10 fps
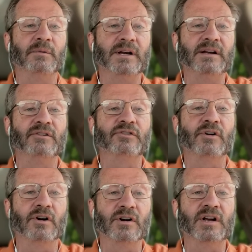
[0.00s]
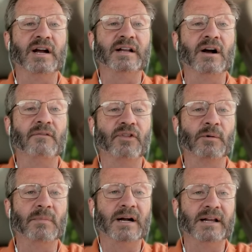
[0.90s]
We need to start cutting off their
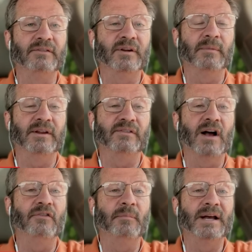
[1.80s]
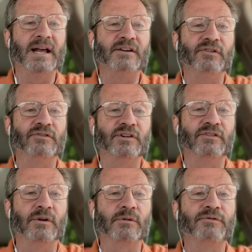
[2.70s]
money. Some of these alphabet agencies
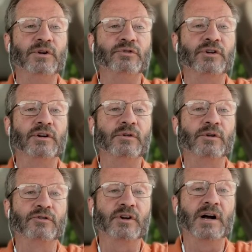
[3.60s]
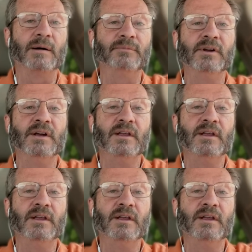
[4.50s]
that refuse to do their jobs.